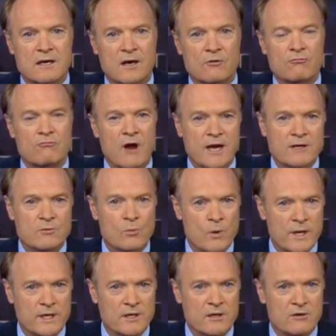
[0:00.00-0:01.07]
a
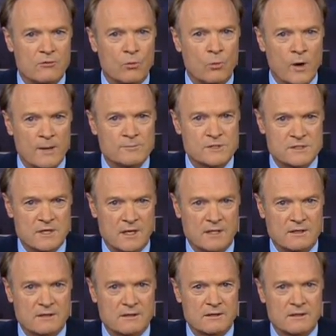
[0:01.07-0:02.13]
right-wing
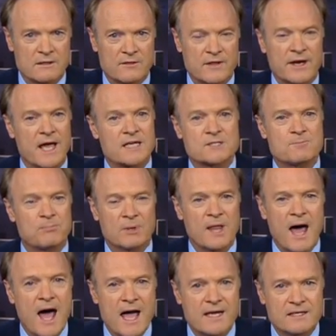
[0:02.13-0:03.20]
website that has
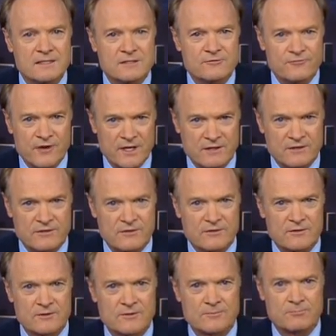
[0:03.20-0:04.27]
blind faith,
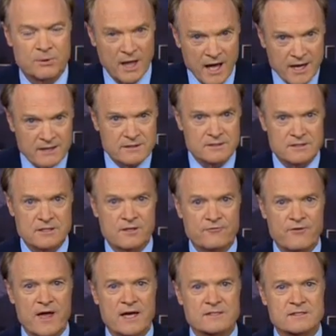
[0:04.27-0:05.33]
blind to the
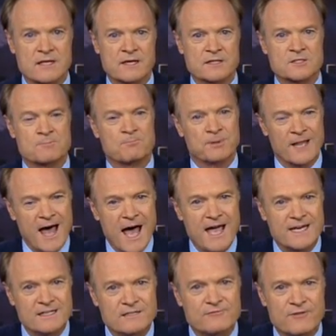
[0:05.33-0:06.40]
facts, that is,
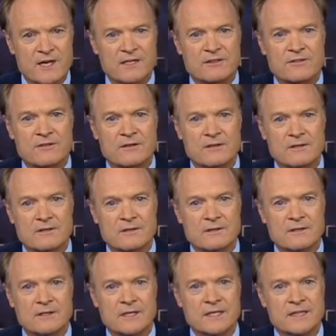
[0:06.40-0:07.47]
blind faith
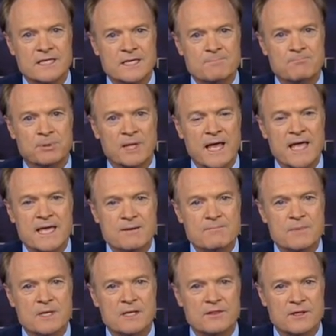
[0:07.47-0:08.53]
in the
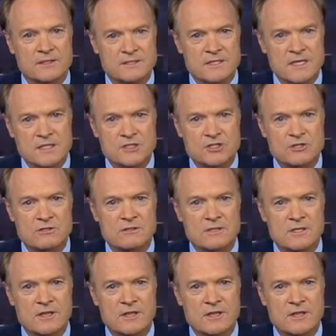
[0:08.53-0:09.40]
blame the teacher